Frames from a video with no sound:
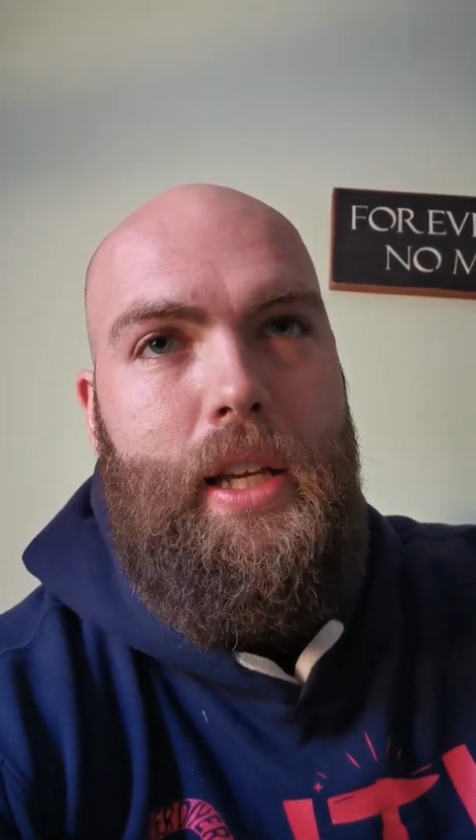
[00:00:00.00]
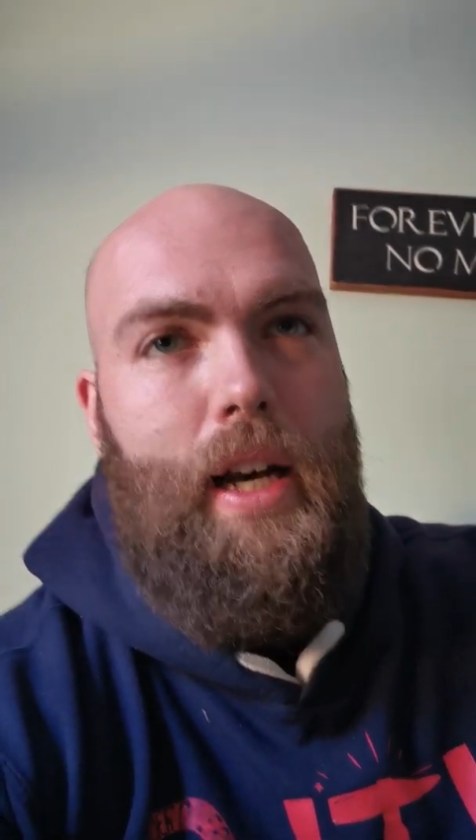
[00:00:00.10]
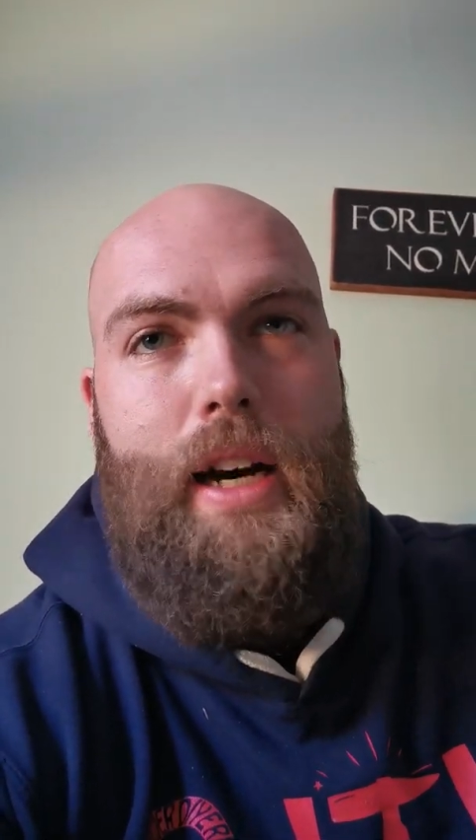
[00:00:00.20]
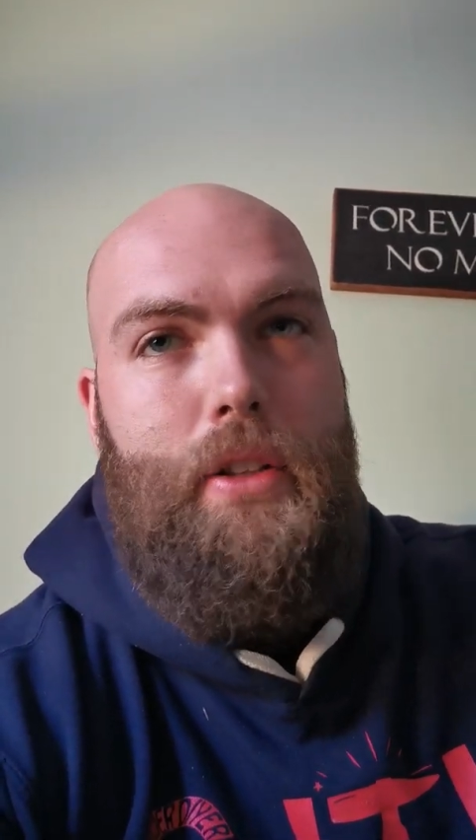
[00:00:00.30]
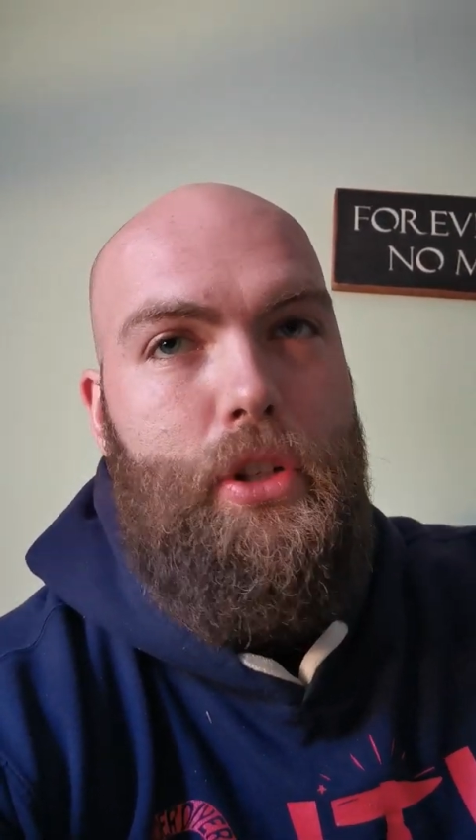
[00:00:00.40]

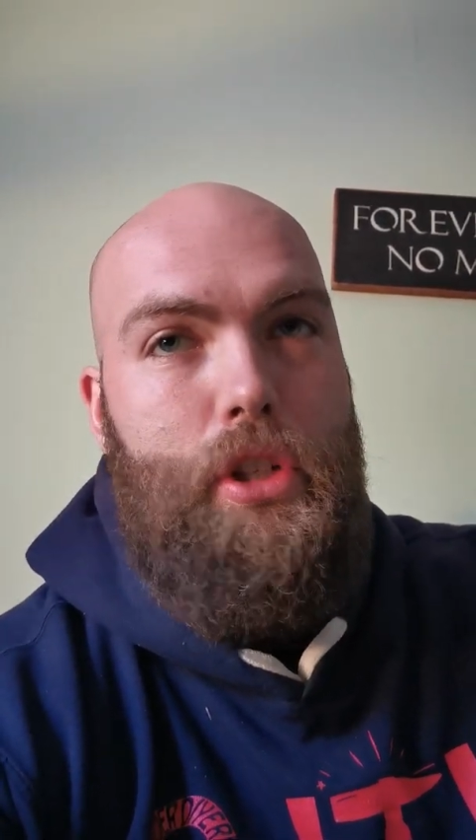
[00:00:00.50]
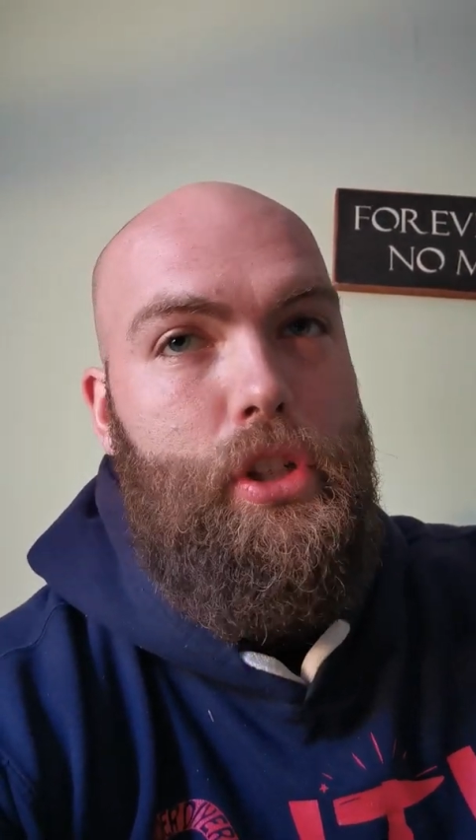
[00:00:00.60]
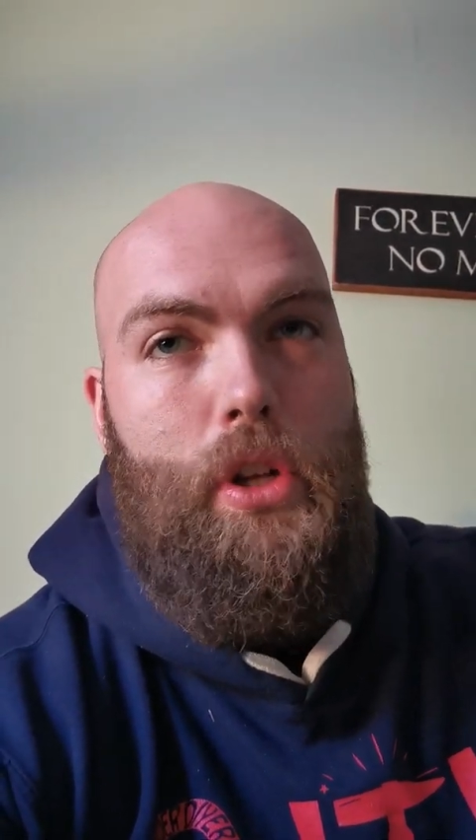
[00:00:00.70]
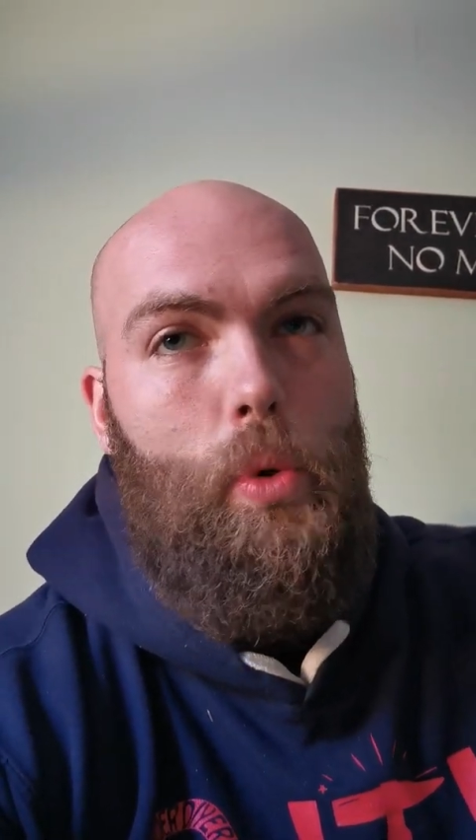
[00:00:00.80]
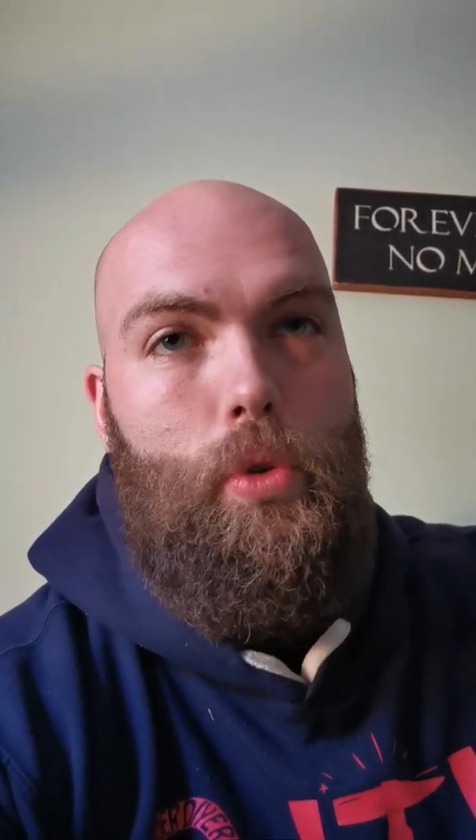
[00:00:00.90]
There's
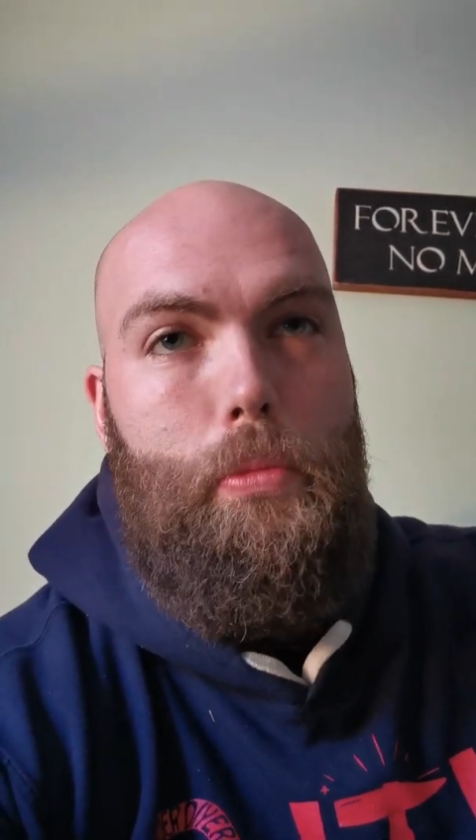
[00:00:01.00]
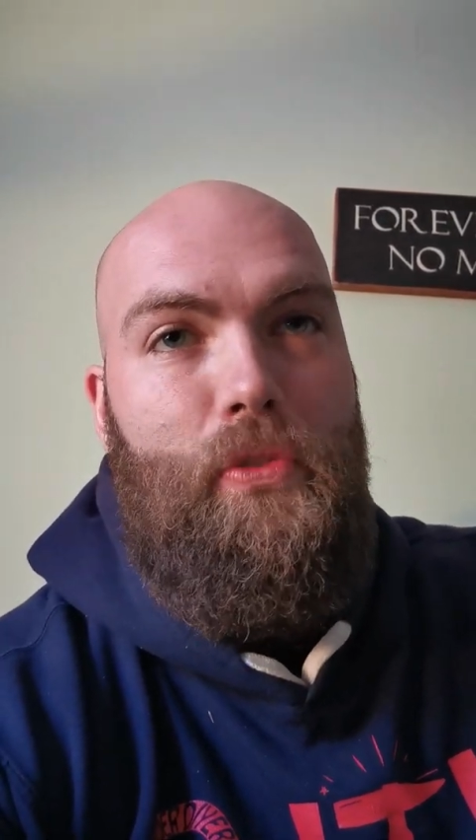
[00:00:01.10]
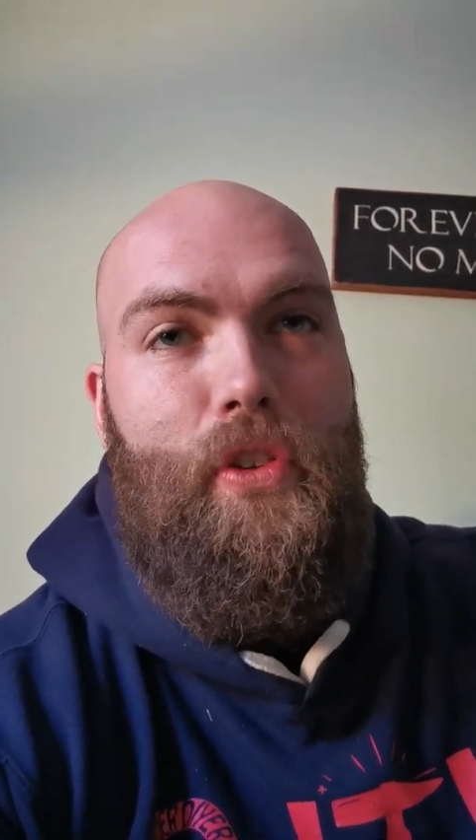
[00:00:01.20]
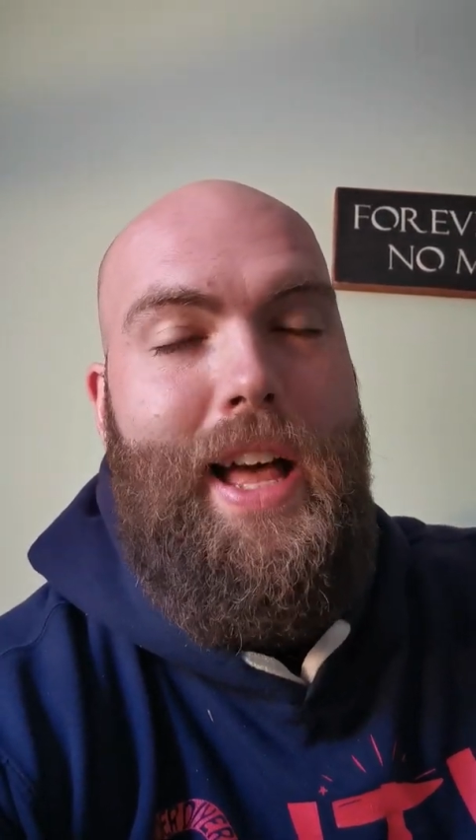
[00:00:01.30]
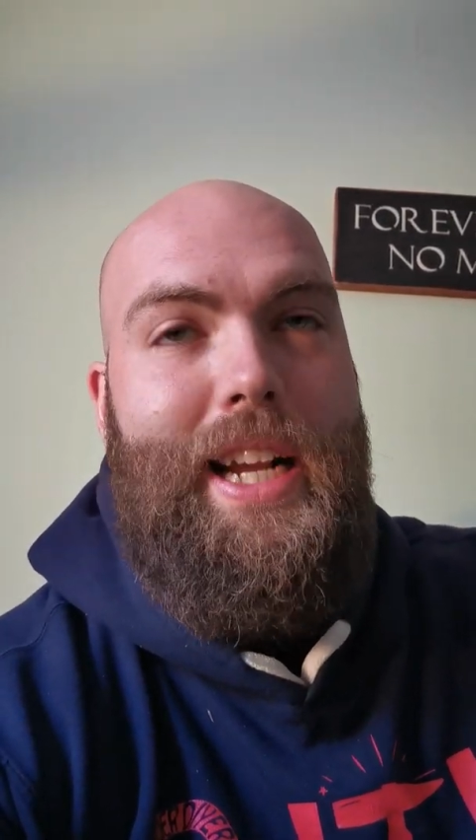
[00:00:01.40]
just no room
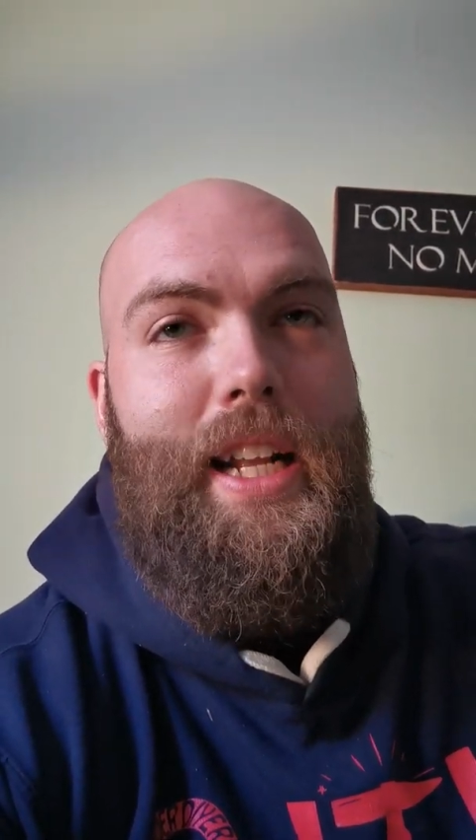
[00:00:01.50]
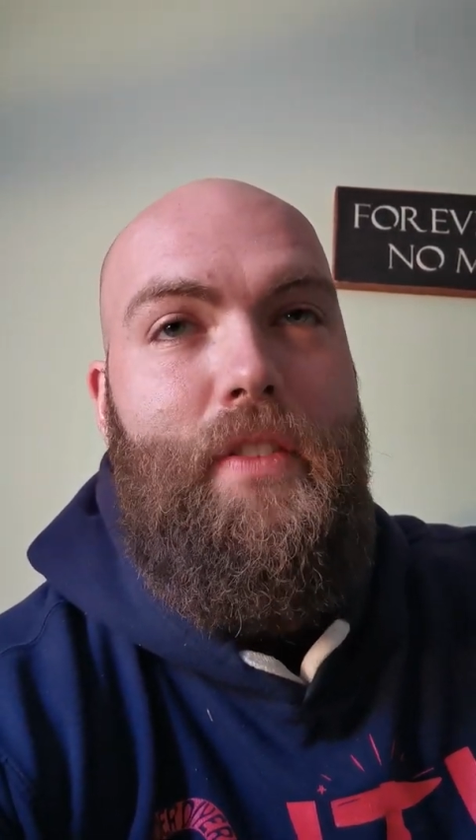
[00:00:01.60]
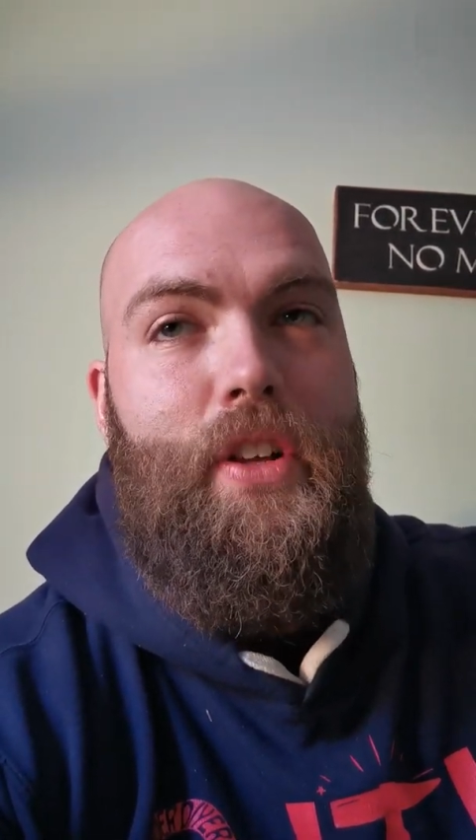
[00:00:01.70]
for that kind of